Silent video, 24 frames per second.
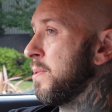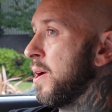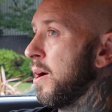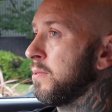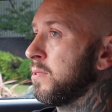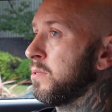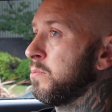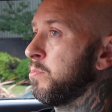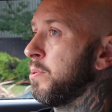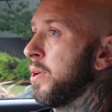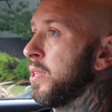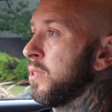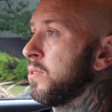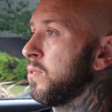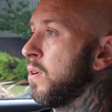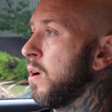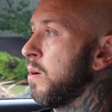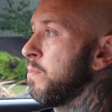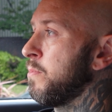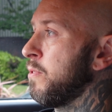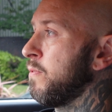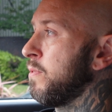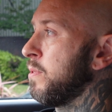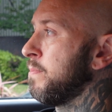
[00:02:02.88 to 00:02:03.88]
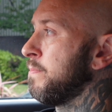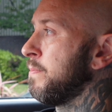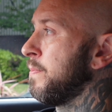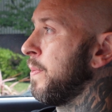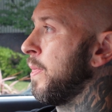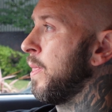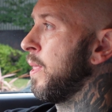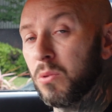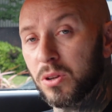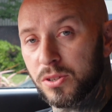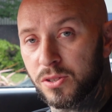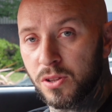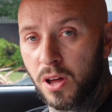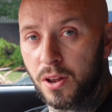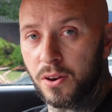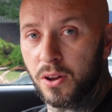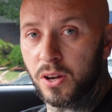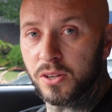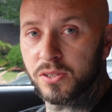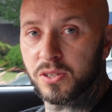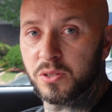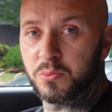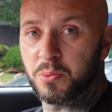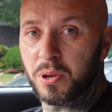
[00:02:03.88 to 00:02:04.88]
be able to spend time with him. What's not
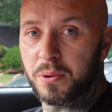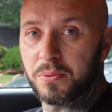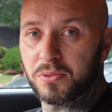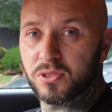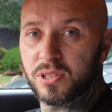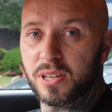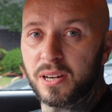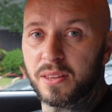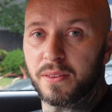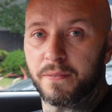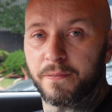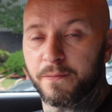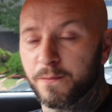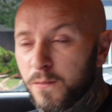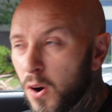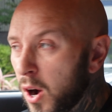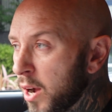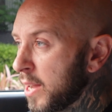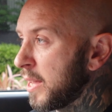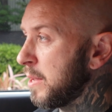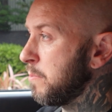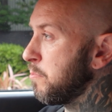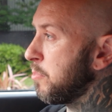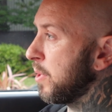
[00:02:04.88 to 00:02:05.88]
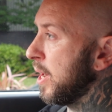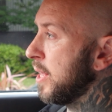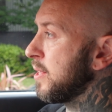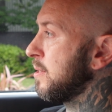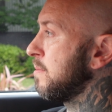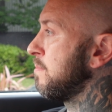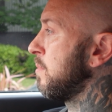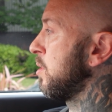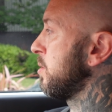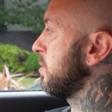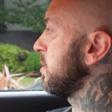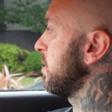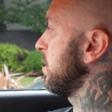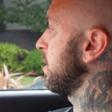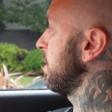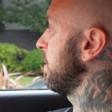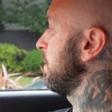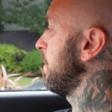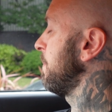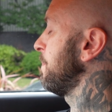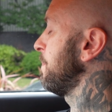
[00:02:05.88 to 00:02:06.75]
nice is people stealing the plants in Moseley.